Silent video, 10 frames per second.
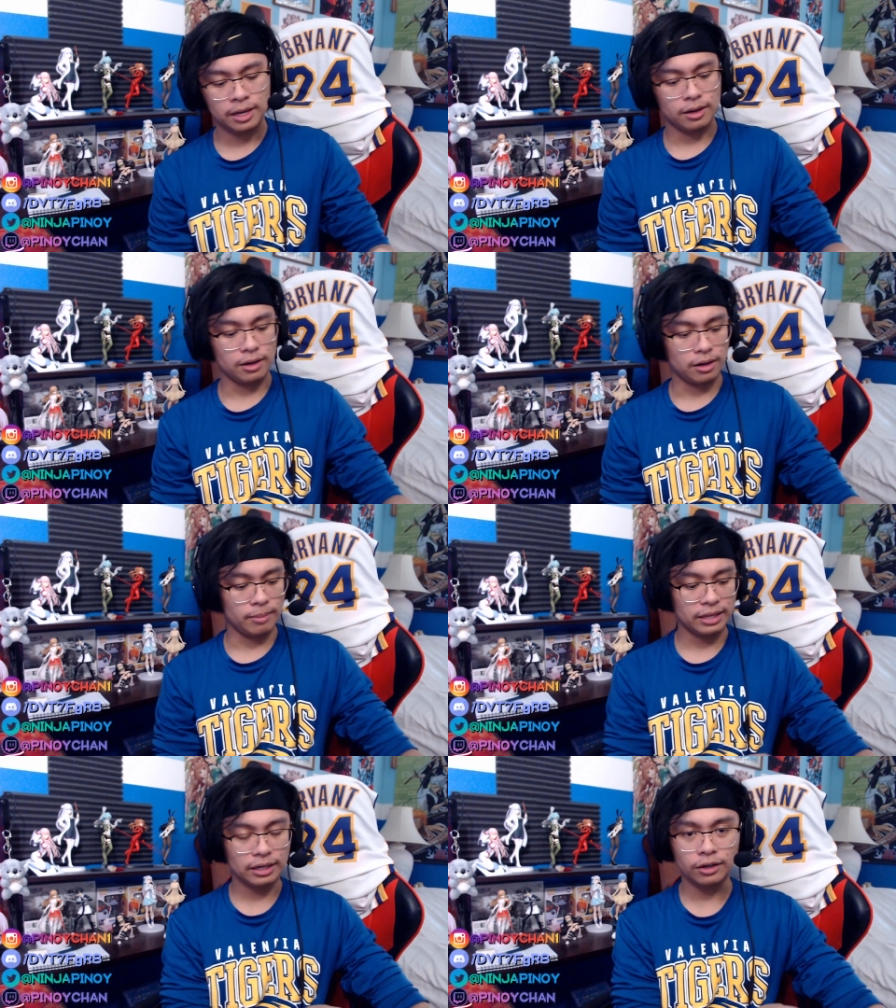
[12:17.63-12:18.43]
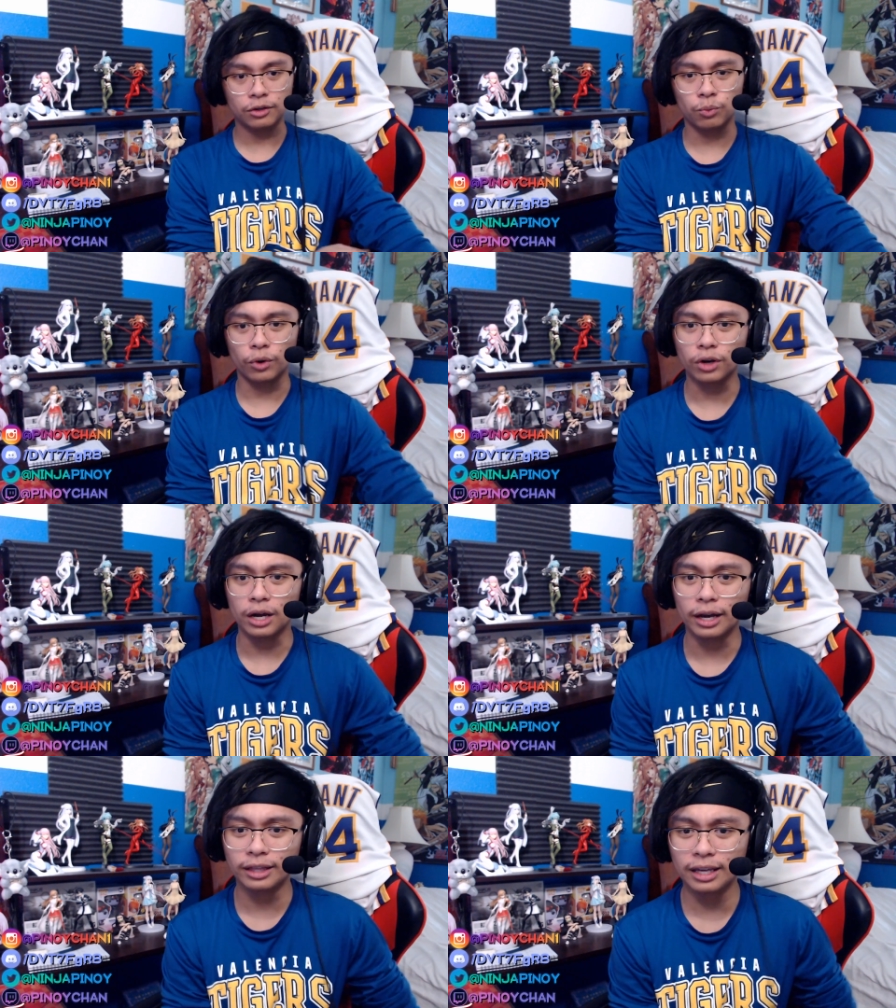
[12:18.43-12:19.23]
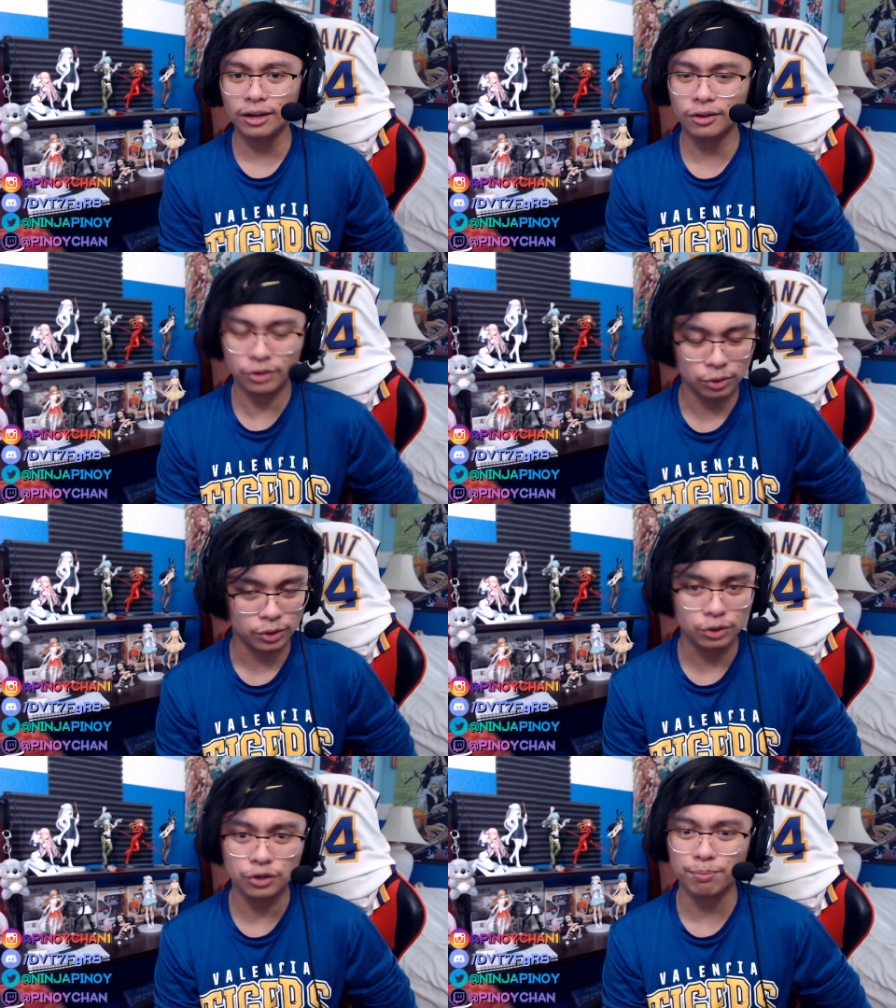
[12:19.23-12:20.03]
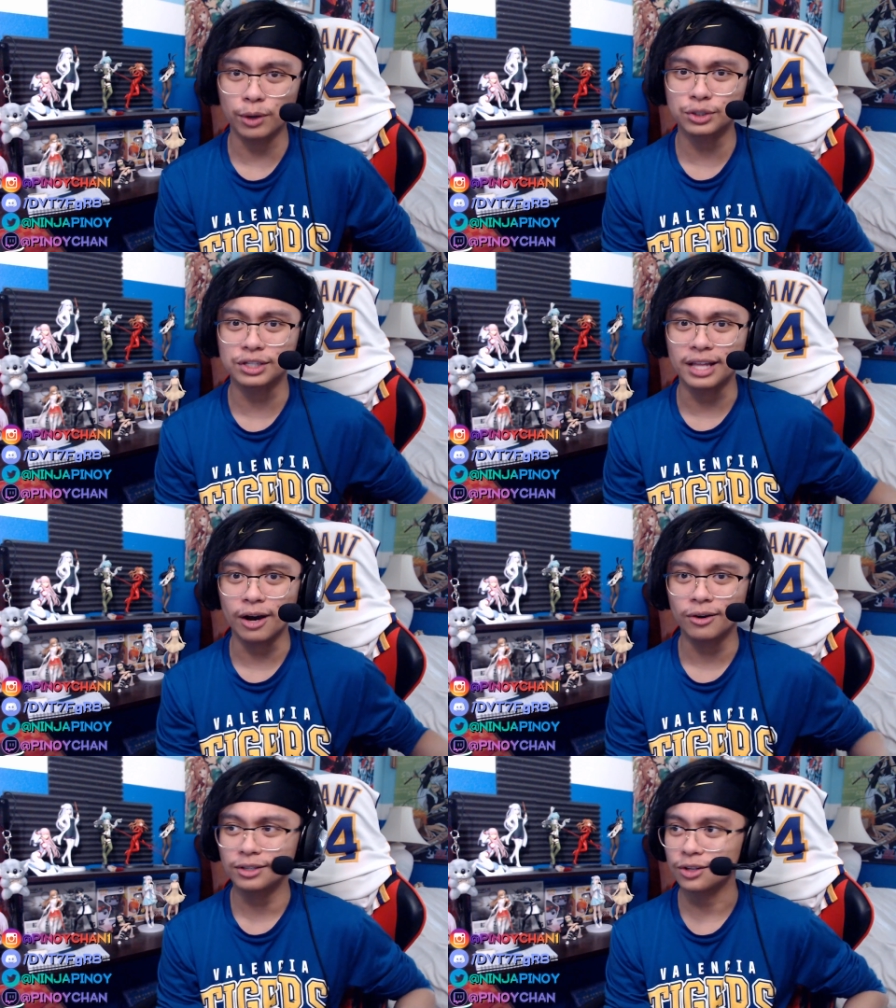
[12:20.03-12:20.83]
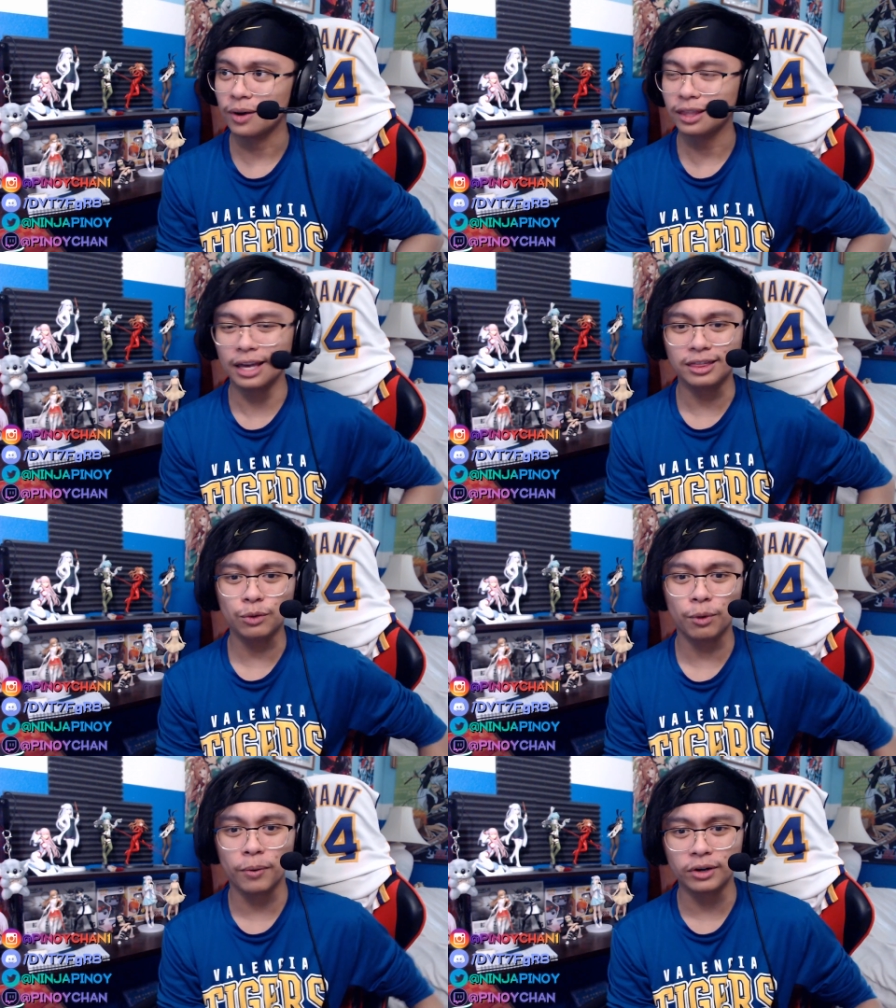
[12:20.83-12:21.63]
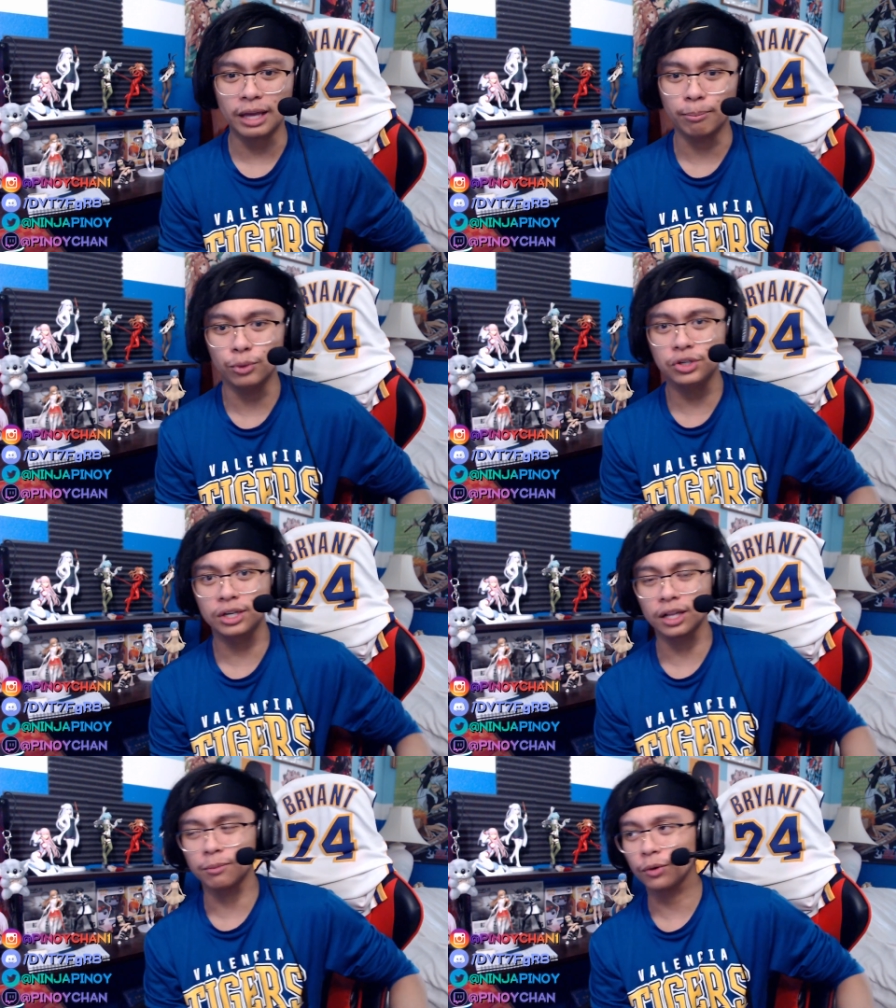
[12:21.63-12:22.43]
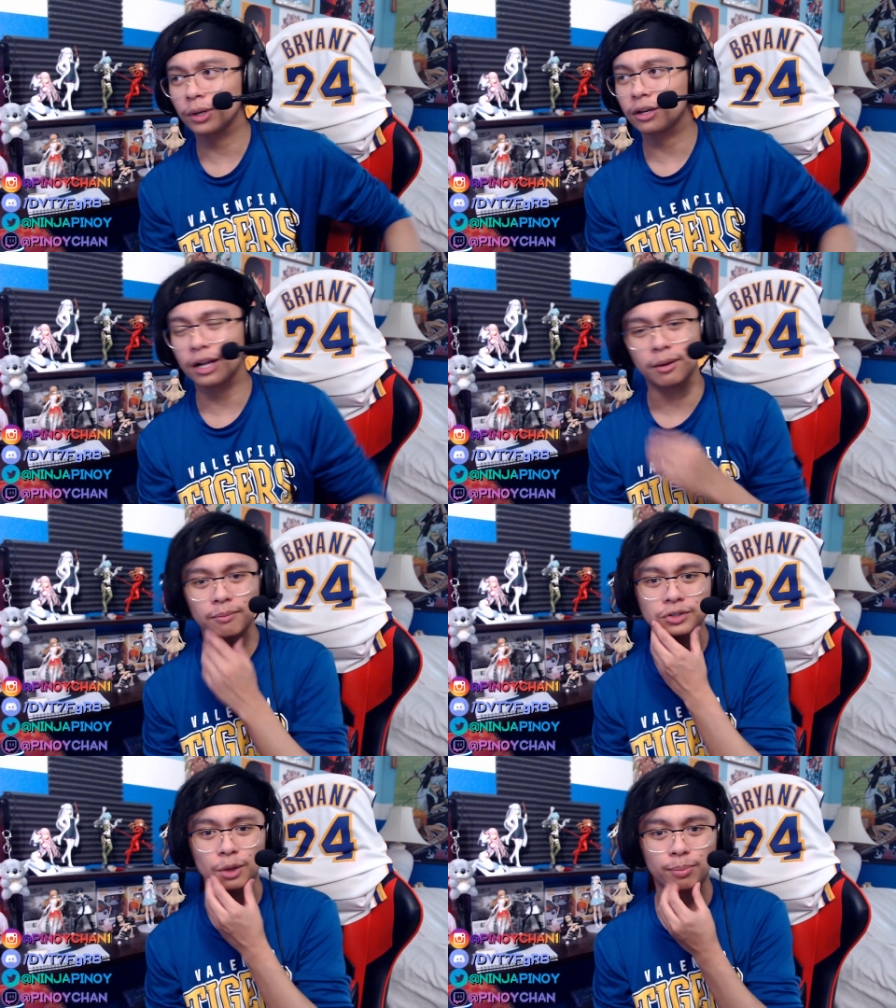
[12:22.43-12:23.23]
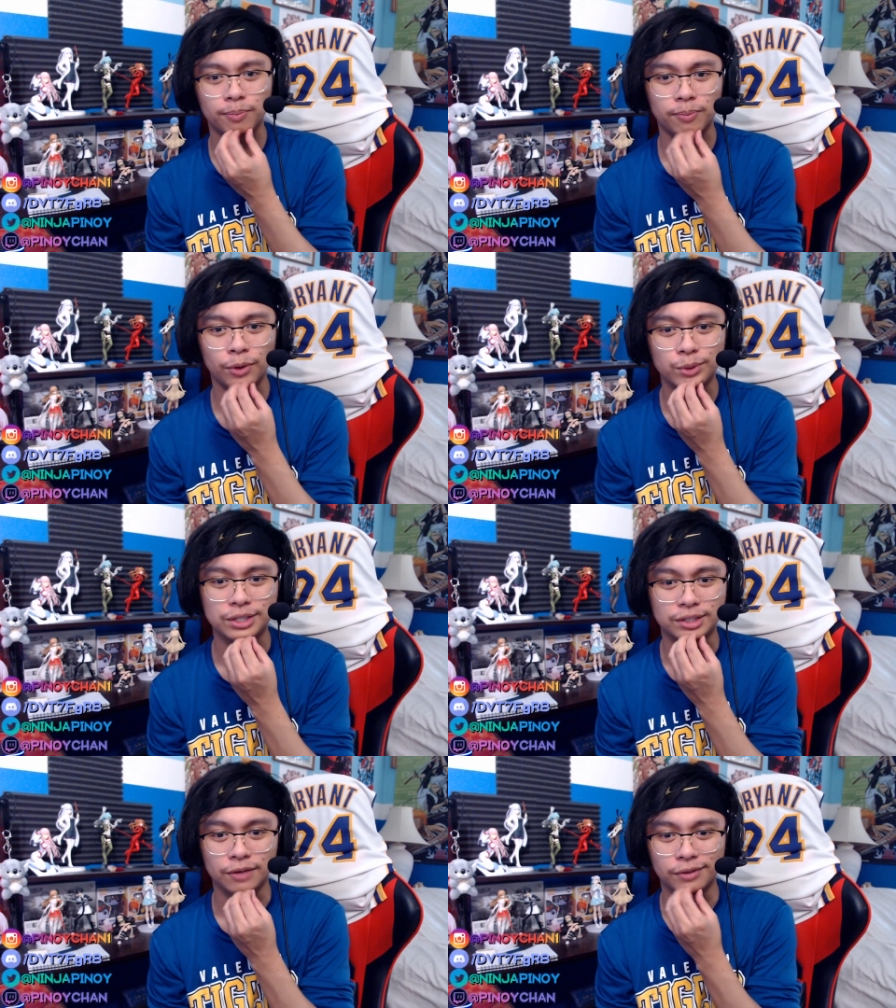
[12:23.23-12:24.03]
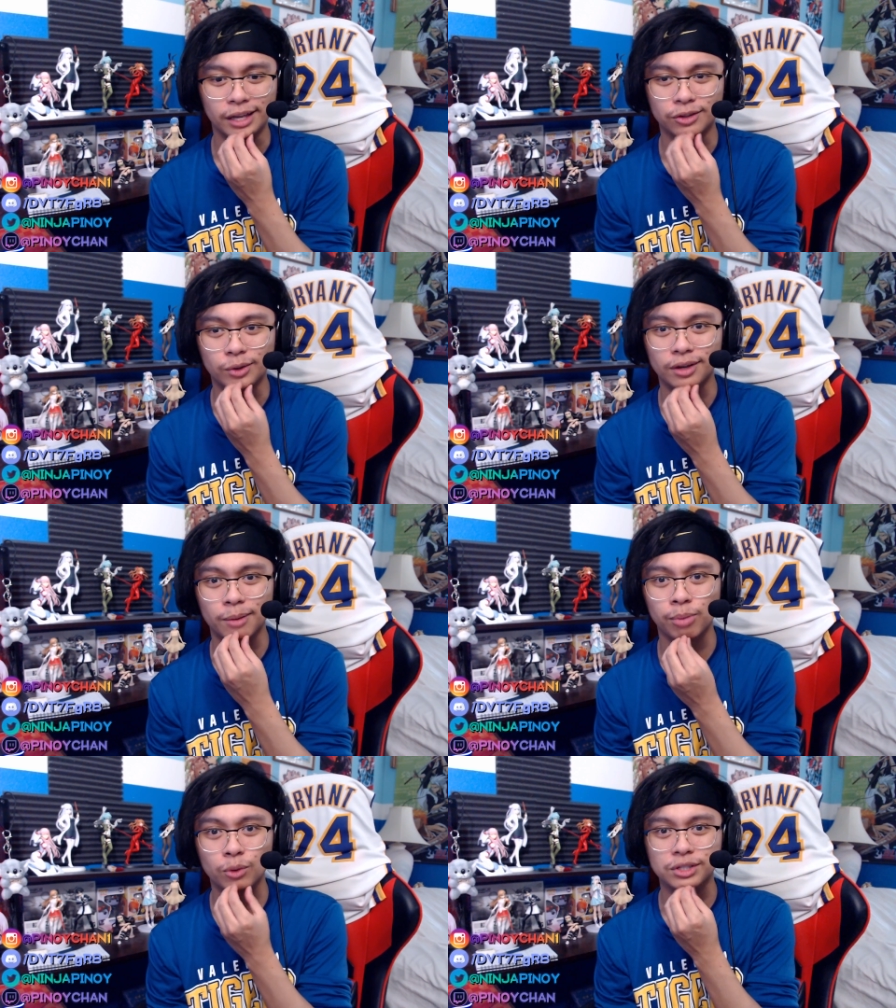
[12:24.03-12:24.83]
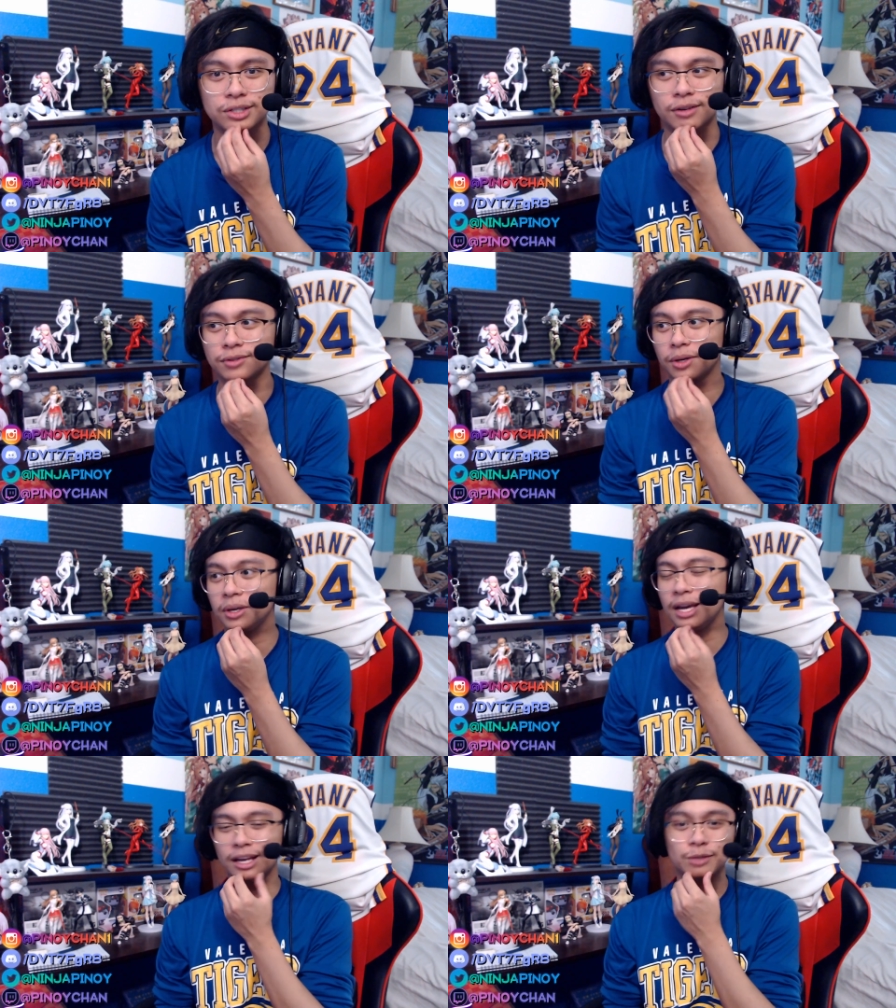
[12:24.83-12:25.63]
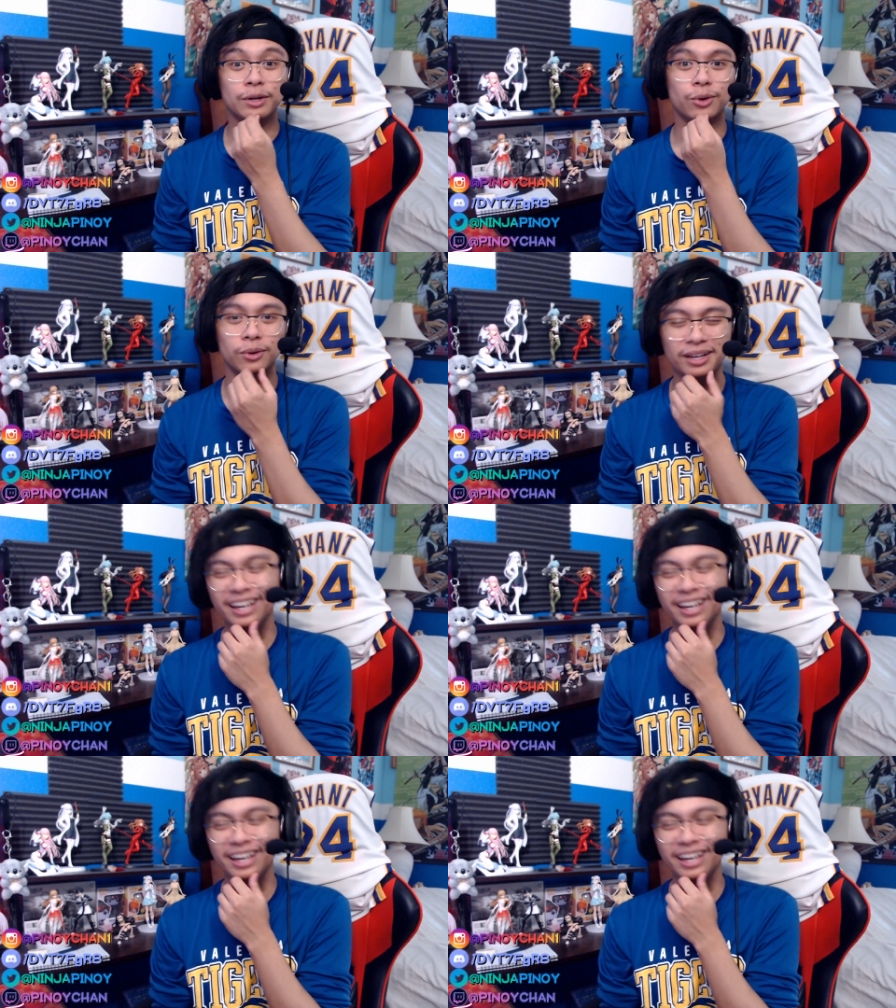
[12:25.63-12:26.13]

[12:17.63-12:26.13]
I think I could work on, I think I could do YouTube posts now. So I think we're part of that bougie club where we could start posting stuff and like doing it on polls and stuff. So that's pretty cool.